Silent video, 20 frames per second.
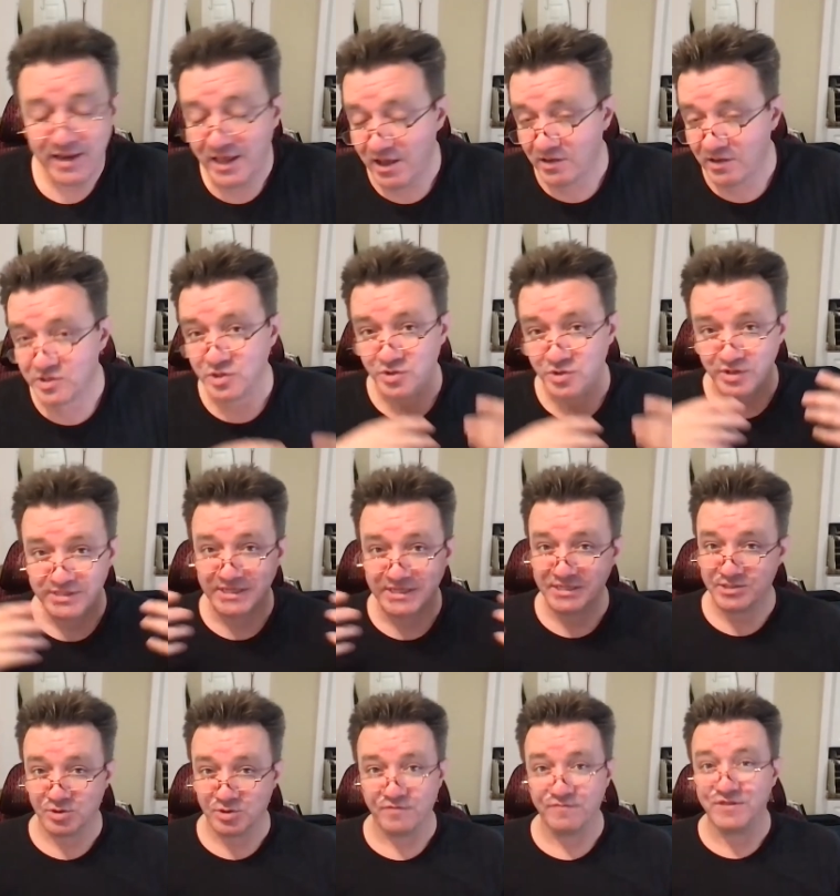he also looks at
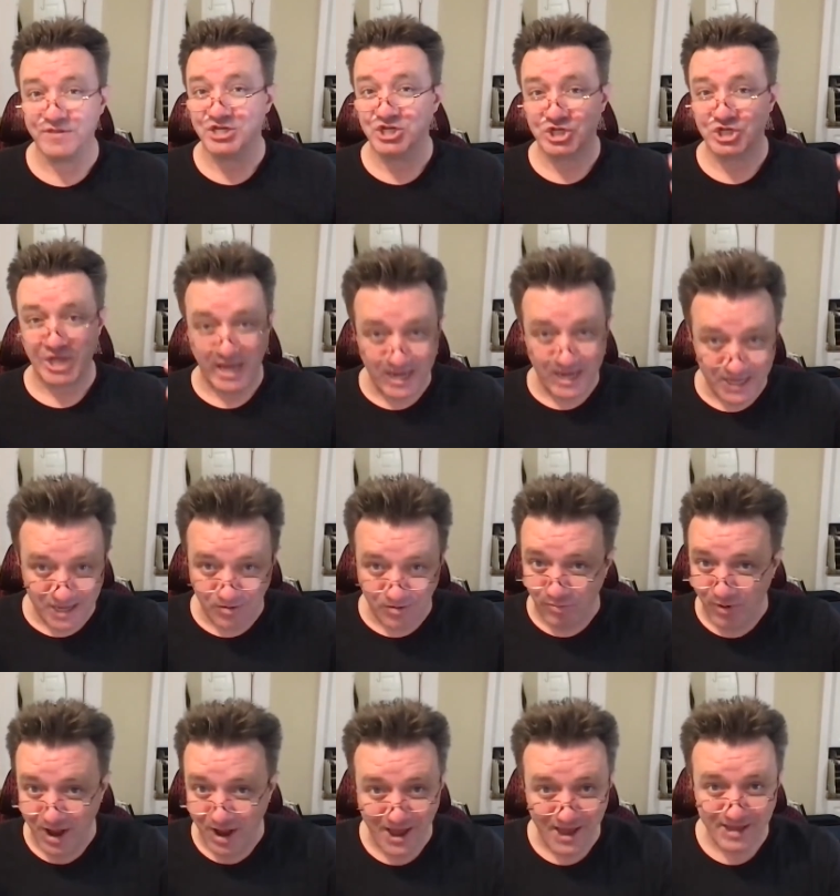sort of the shady
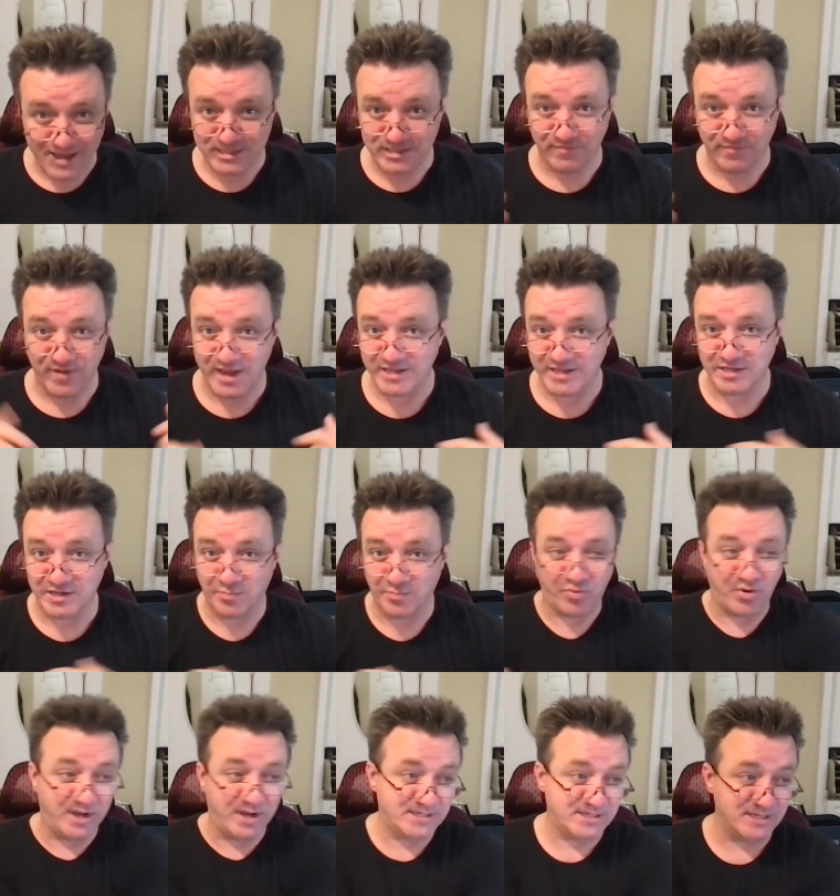rise of
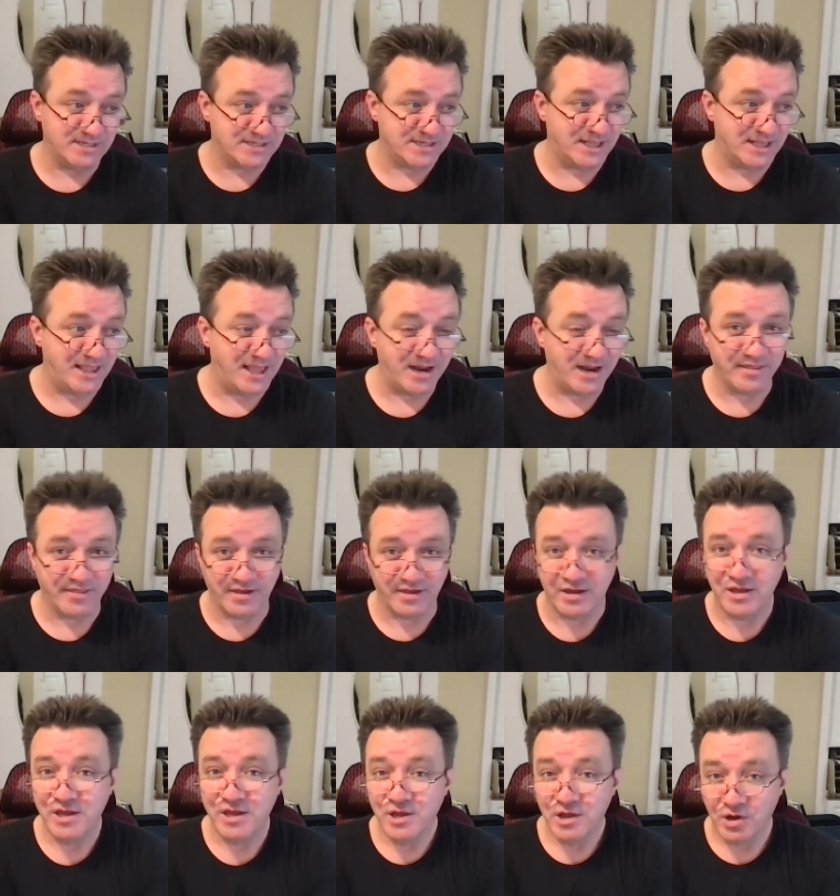antidepressants and a lot of the
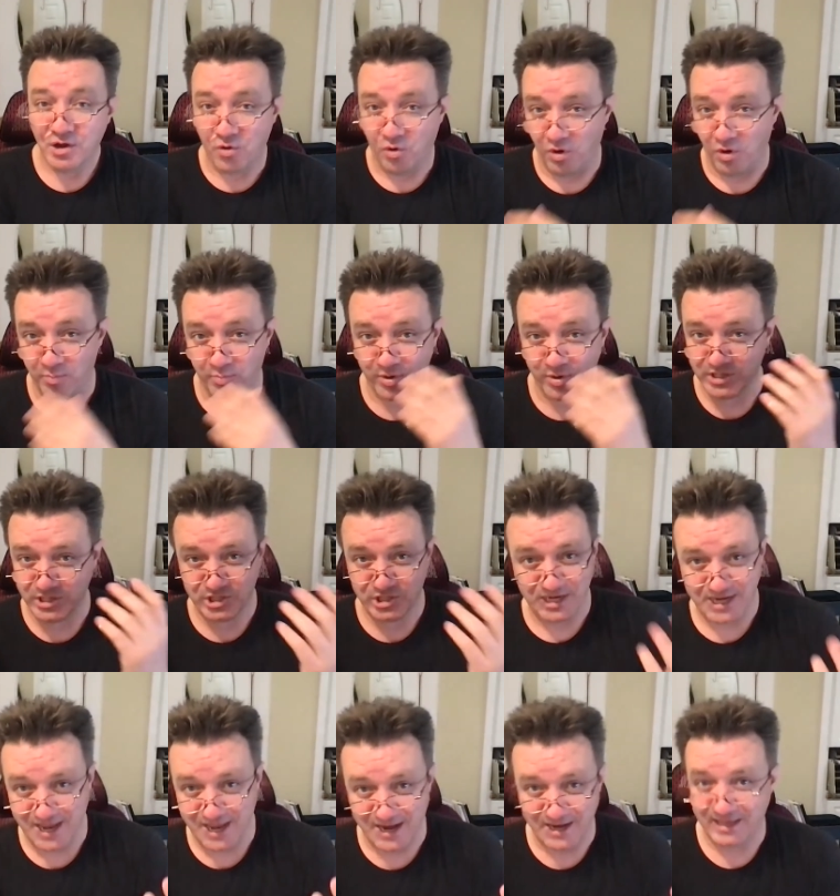corporate
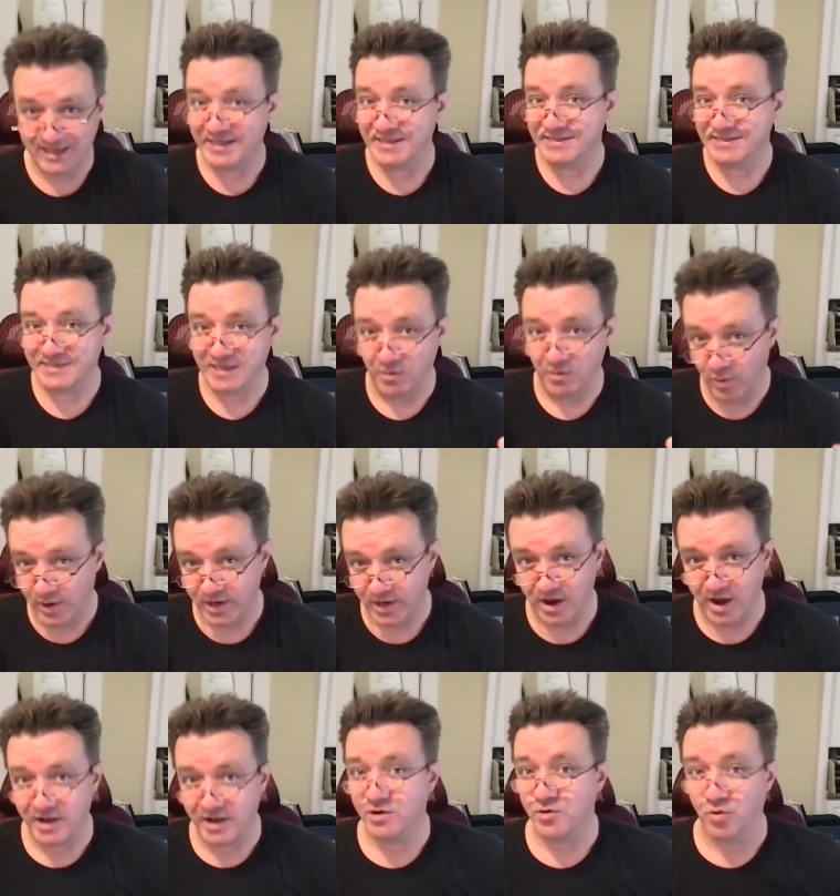shenanigans that went
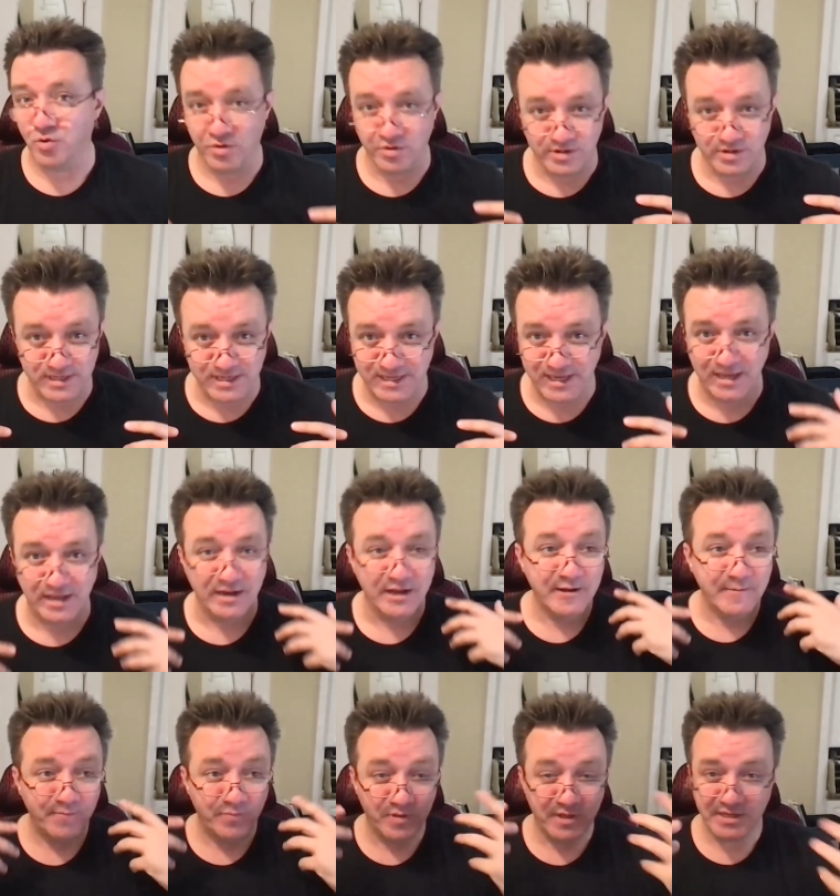on in order to get
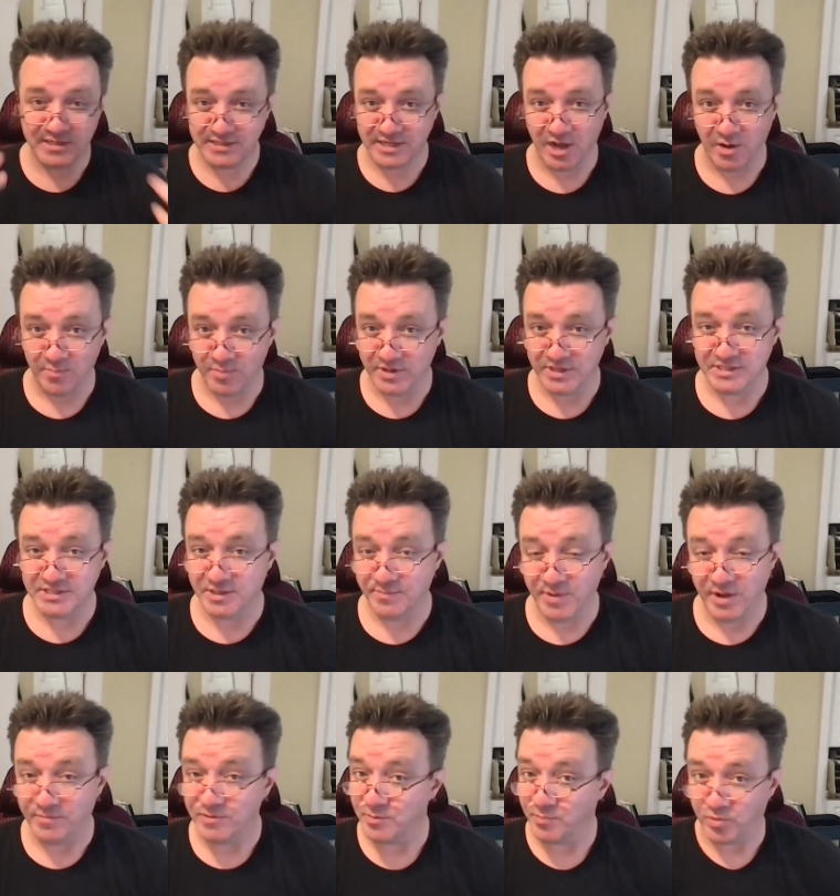these companies to
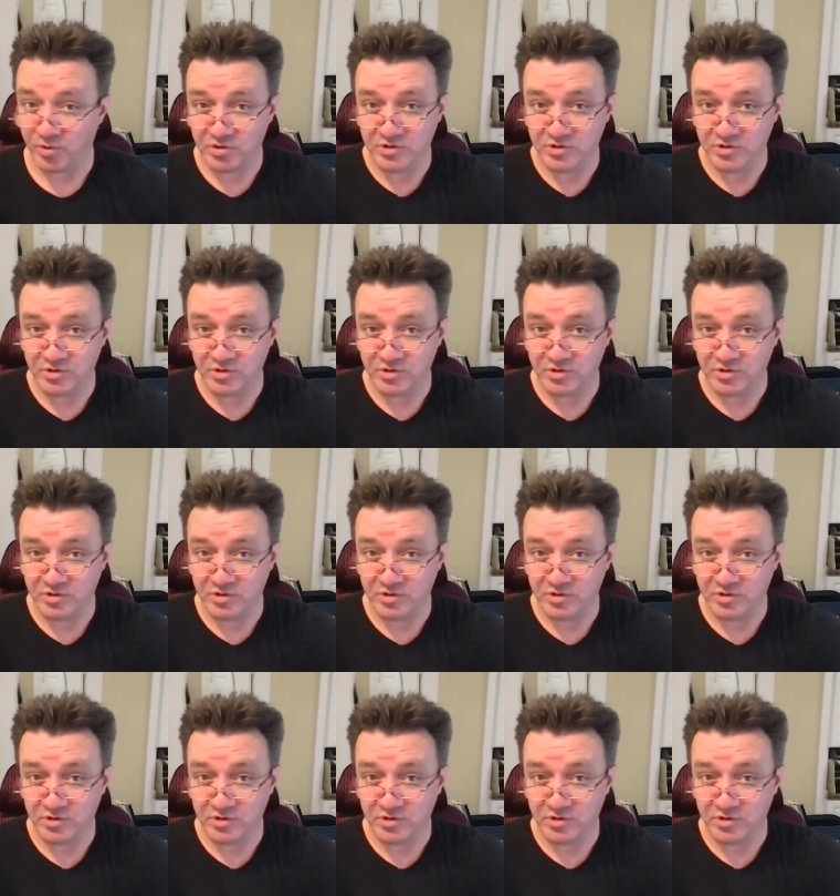be able to